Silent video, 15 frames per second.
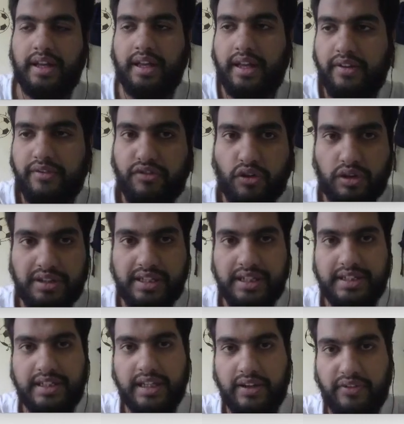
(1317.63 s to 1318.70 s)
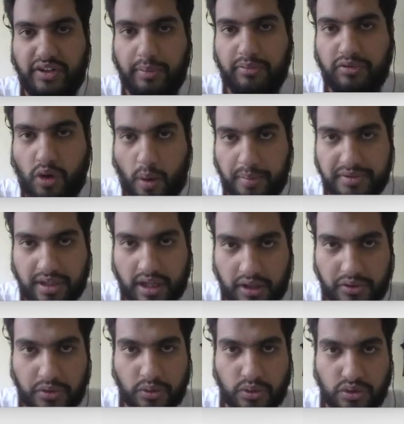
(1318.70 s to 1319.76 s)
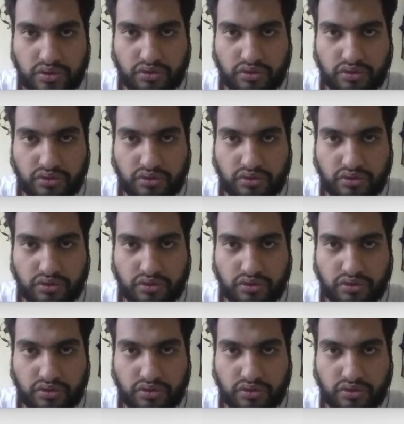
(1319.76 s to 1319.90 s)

If only D flip-flops are used